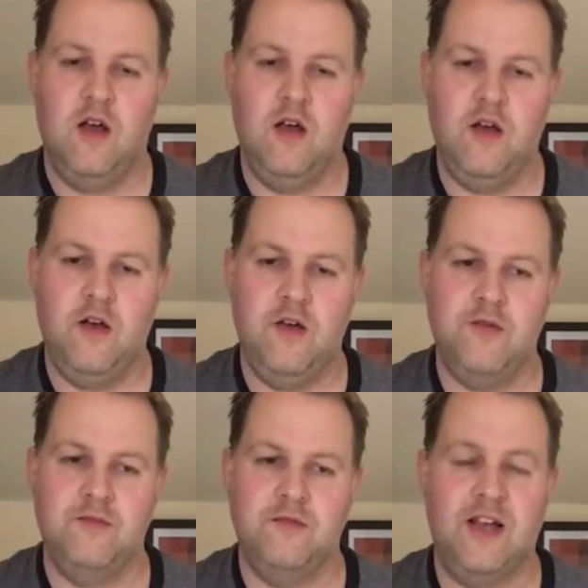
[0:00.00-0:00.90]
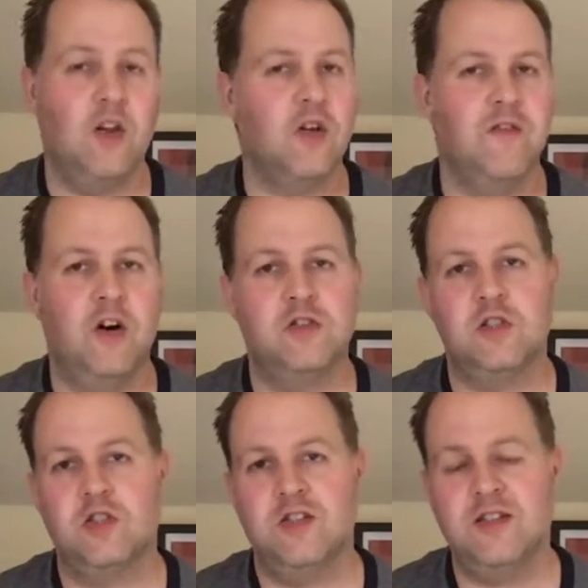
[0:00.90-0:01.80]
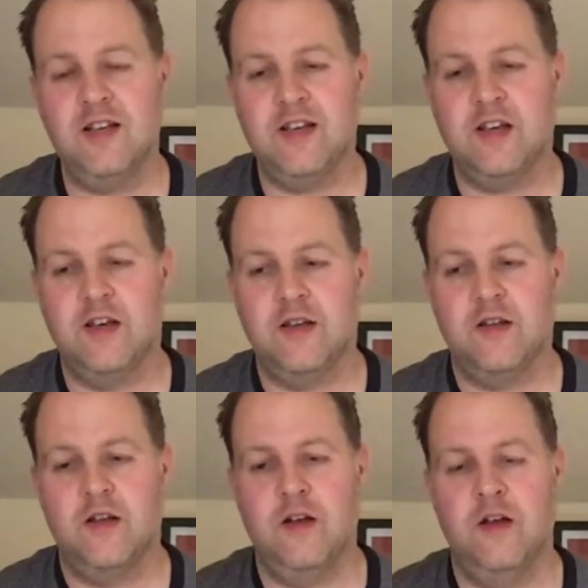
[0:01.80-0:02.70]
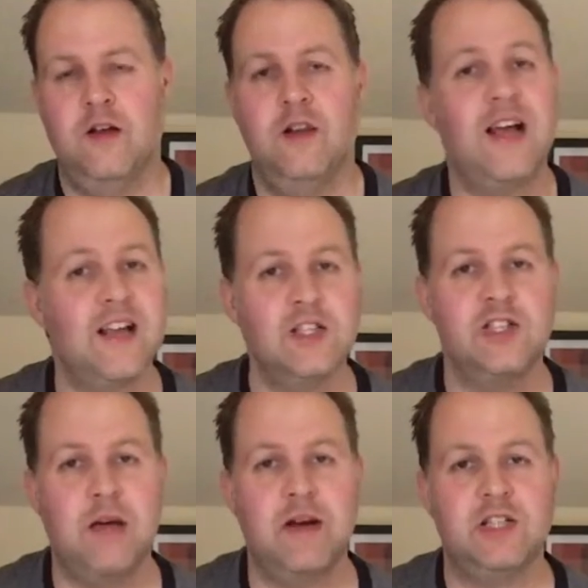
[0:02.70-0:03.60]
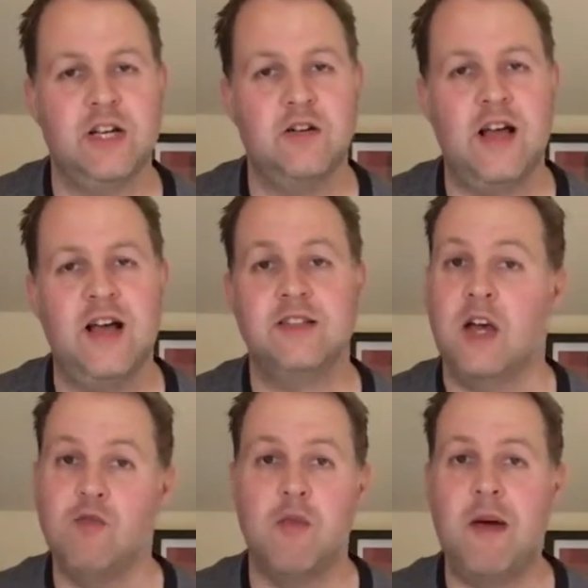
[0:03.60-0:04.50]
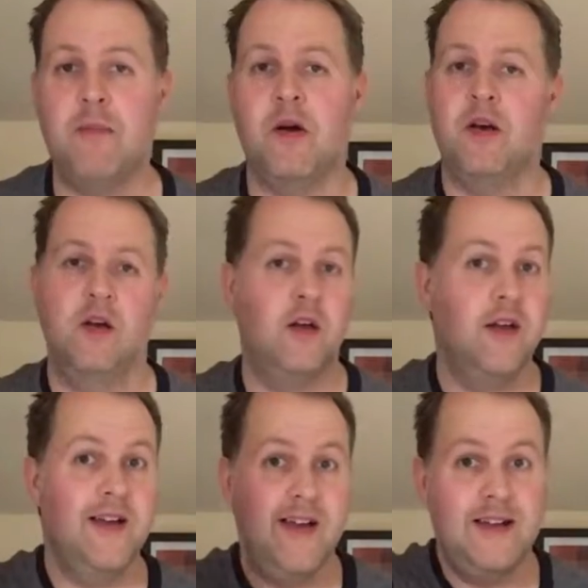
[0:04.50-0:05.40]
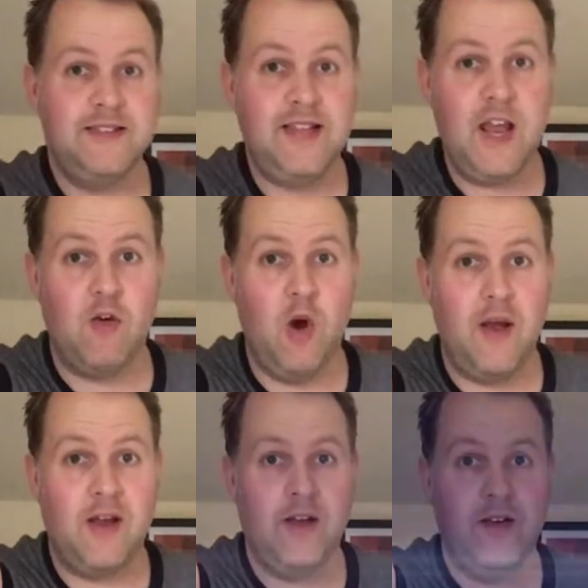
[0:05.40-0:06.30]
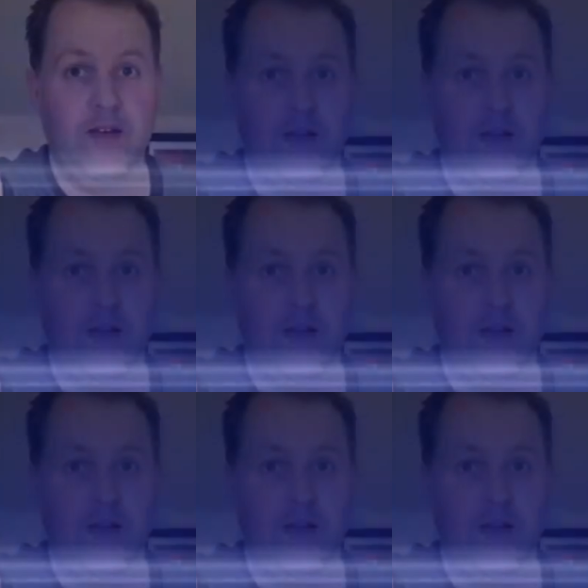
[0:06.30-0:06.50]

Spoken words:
Are you looking forward to Justice League? Like and share my channel, guys, and remember, stay heroic.